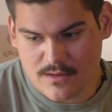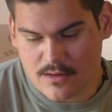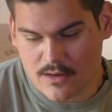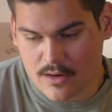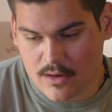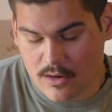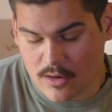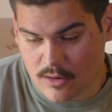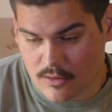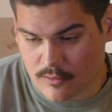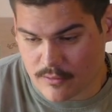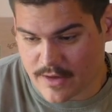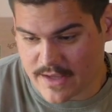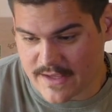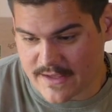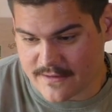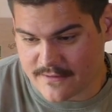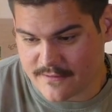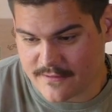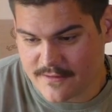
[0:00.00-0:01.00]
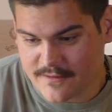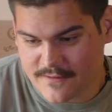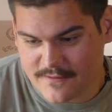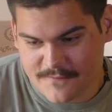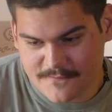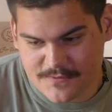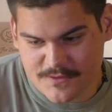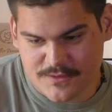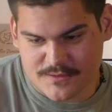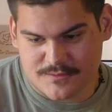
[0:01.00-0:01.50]
Oh, wait.
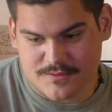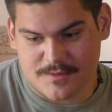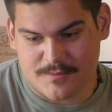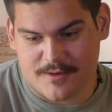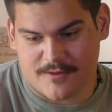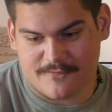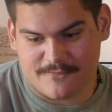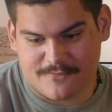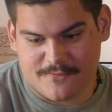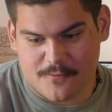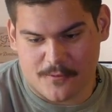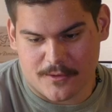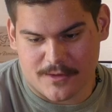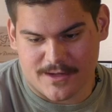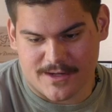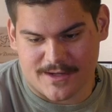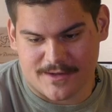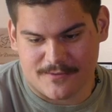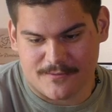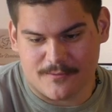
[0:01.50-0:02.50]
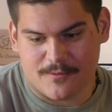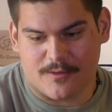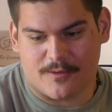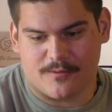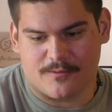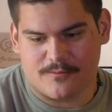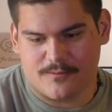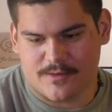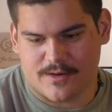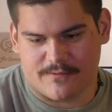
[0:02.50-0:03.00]
There's one about Fortnite.
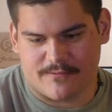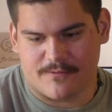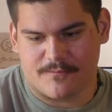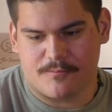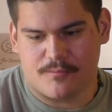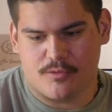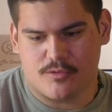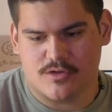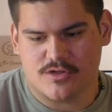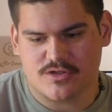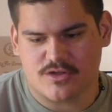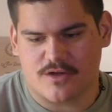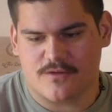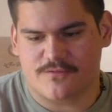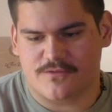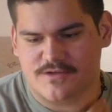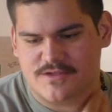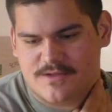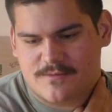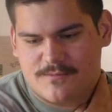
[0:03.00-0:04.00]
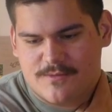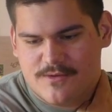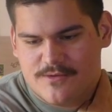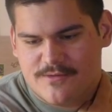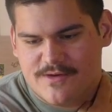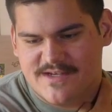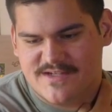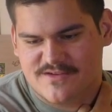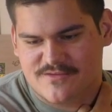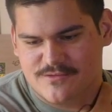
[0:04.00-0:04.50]
Well, whatever. Porsche offers
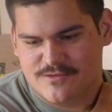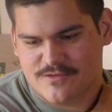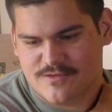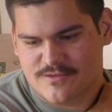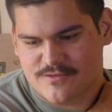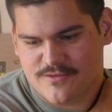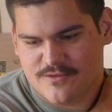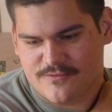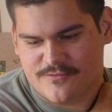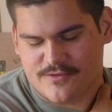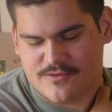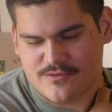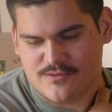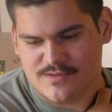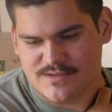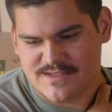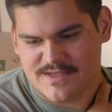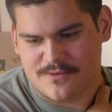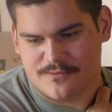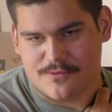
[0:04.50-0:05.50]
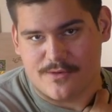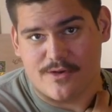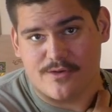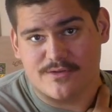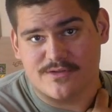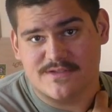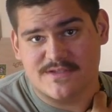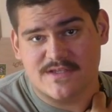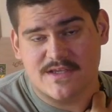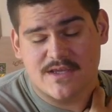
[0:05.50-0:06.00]
computerized cruise control for twisty
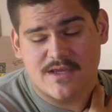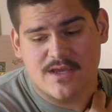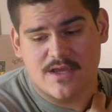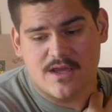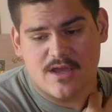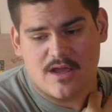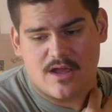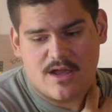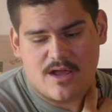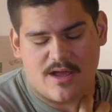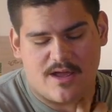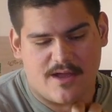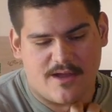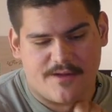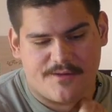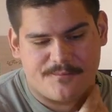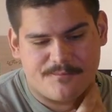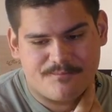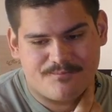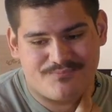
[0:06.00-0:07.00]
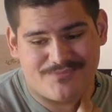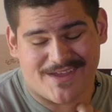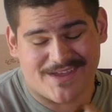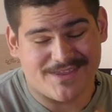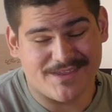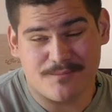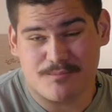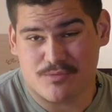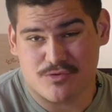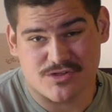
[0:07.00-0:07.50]
roads. I
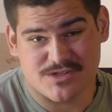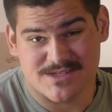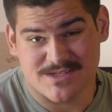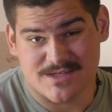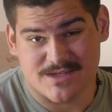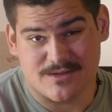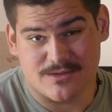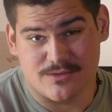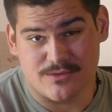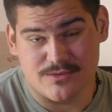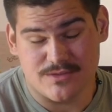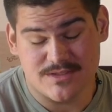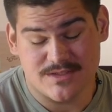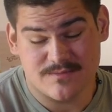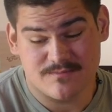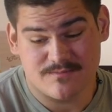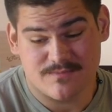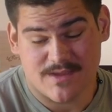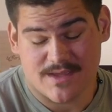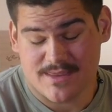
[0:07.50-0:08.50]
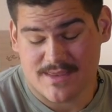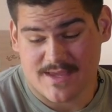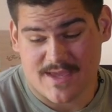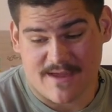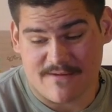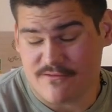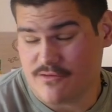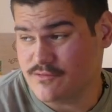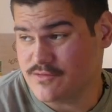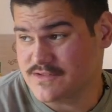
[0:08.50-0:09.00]
think Porsche is going to lose. I think
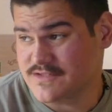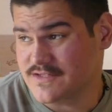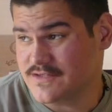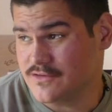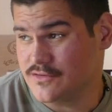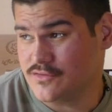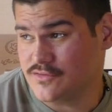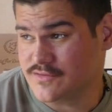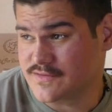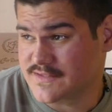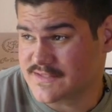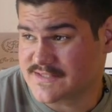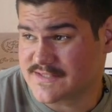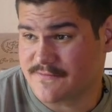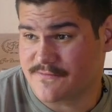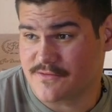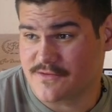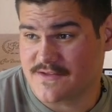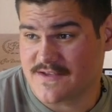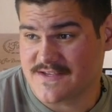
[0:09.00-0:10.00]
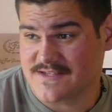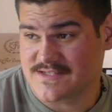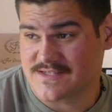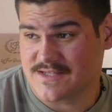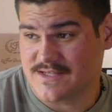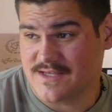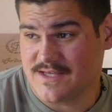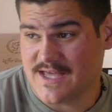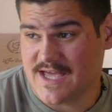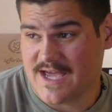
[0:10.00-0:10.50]
everyone's going to lose except for
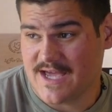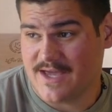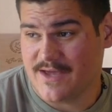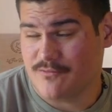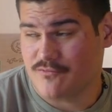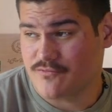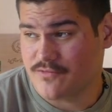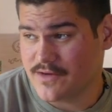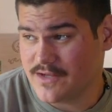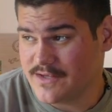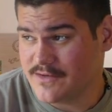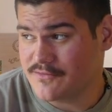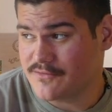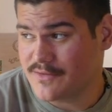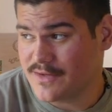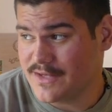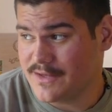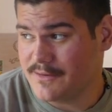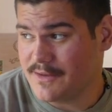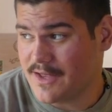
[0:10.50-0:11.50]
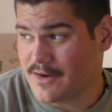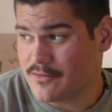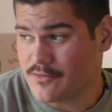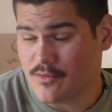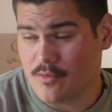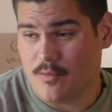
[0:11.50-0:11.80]
Tesla. I really, I don't know